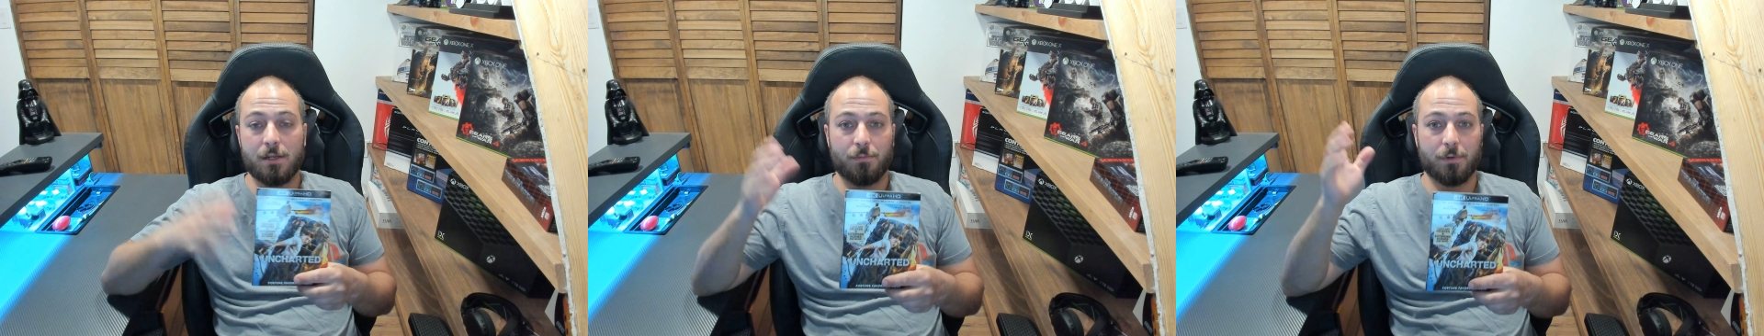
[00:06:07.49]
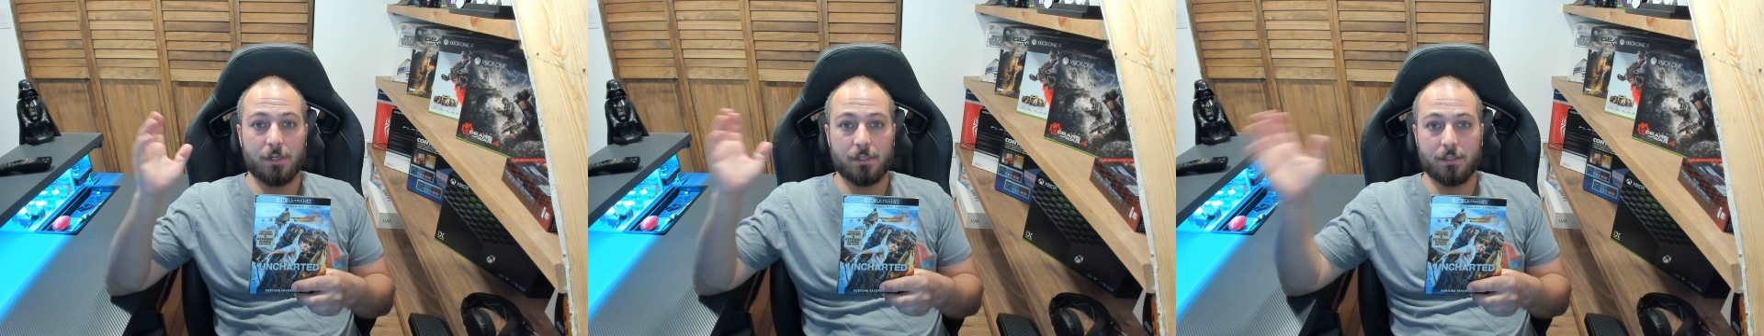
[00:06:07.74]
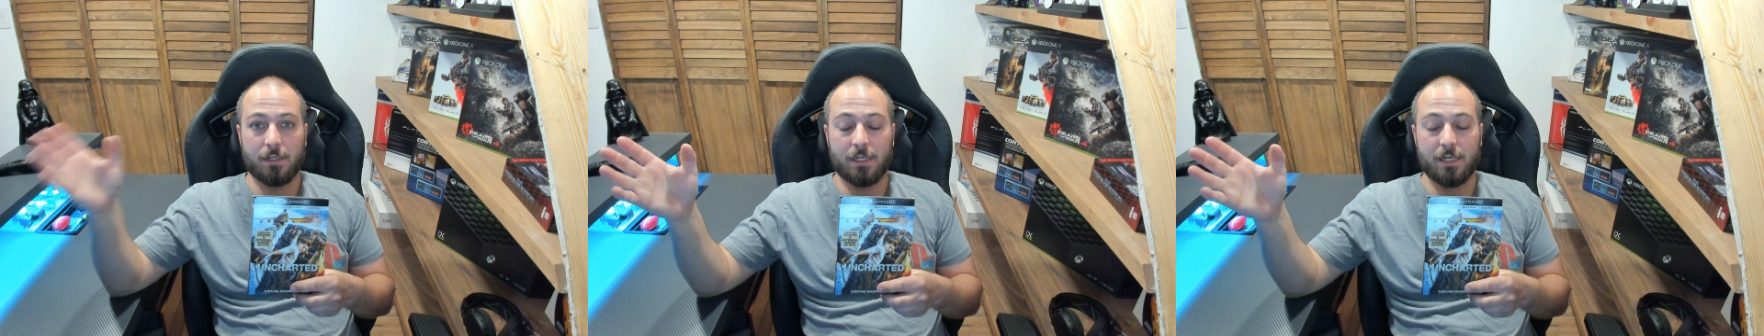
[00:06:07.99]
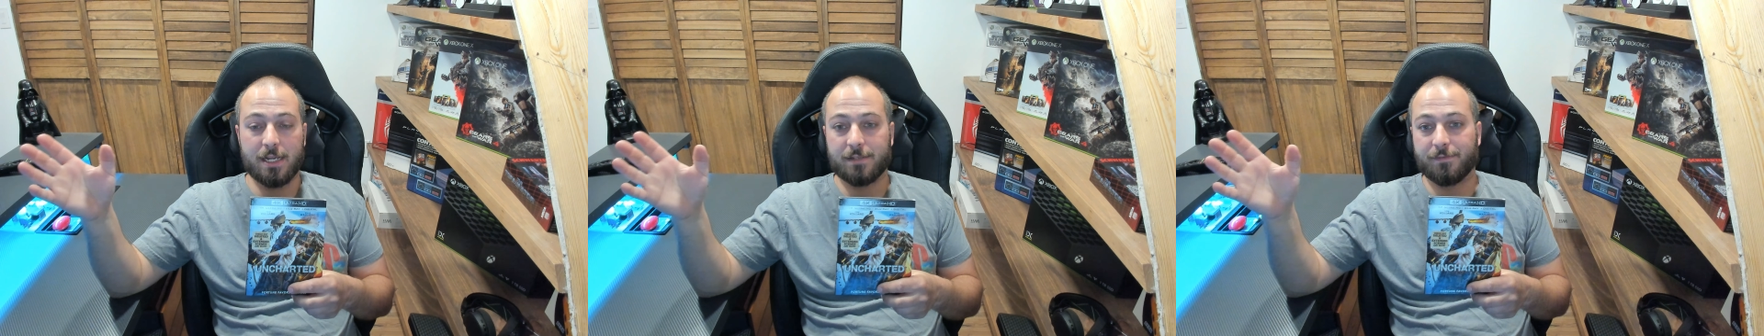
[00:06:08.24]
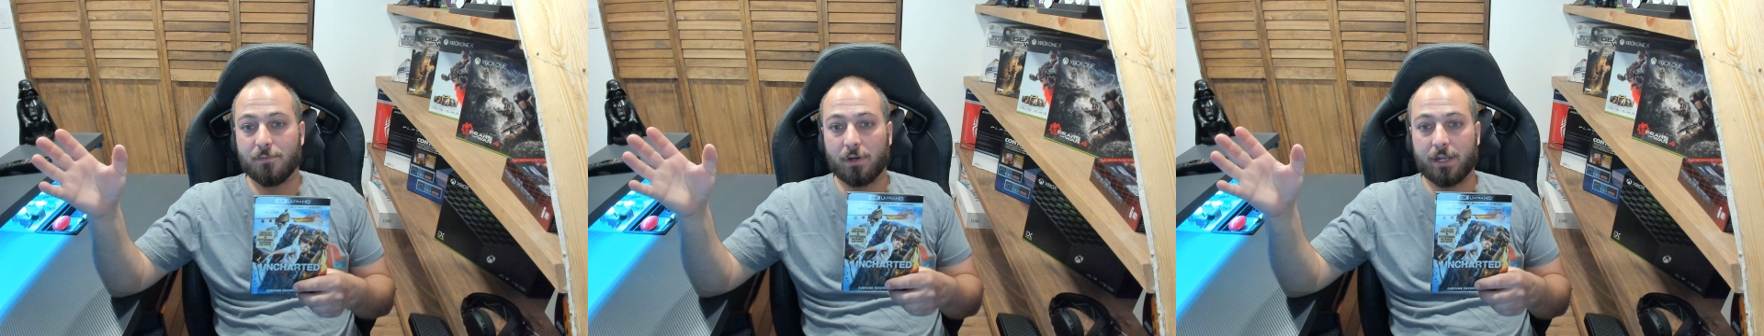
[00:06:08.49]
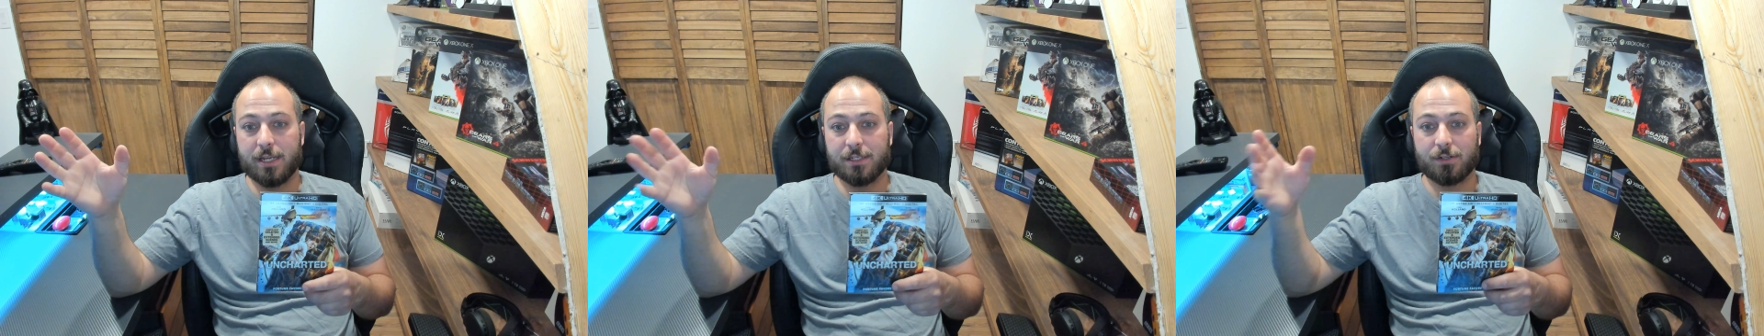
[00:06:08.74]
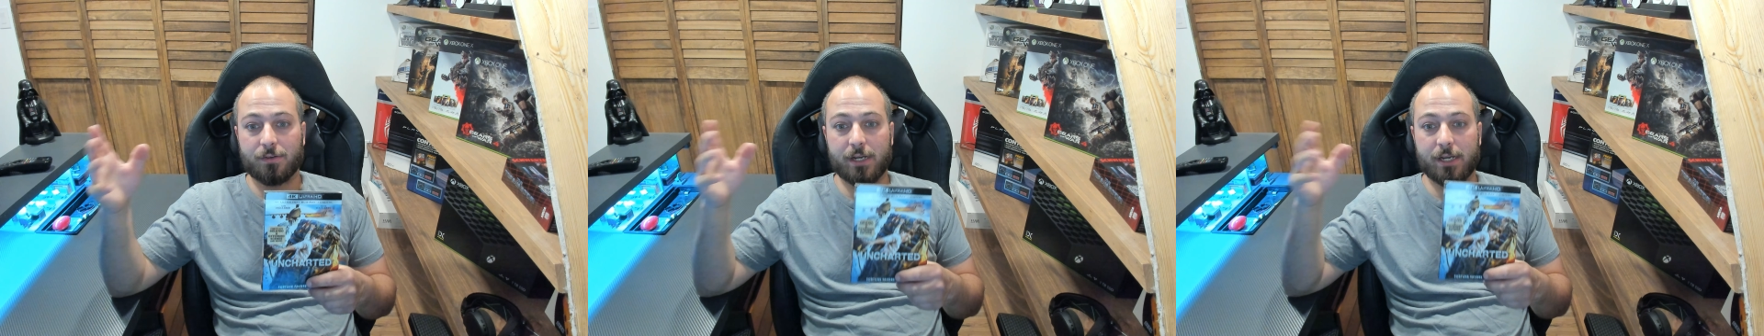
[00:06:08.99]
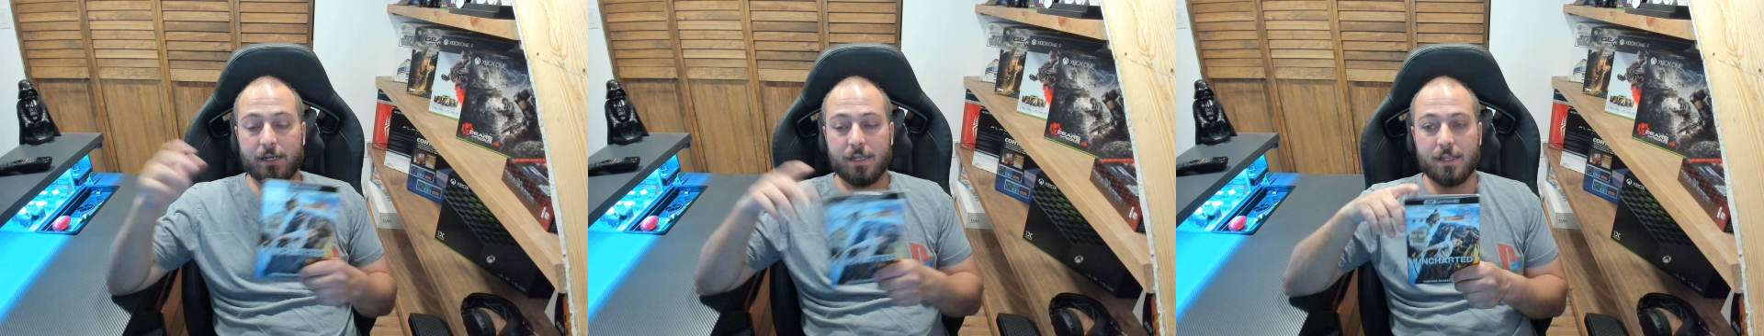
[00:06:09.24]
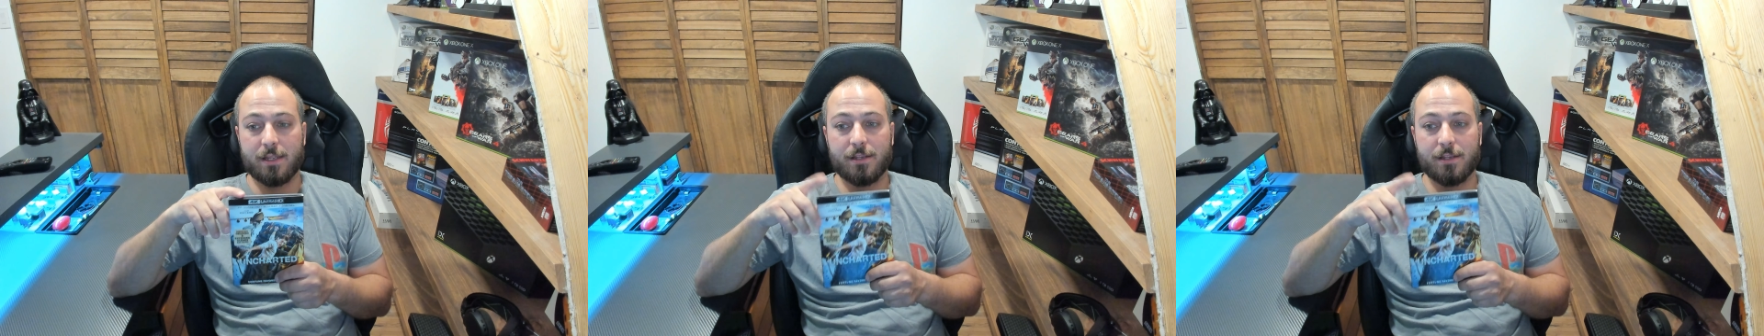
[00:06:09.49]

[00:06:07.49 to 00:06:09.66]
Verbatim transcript: with a nice 4K screen,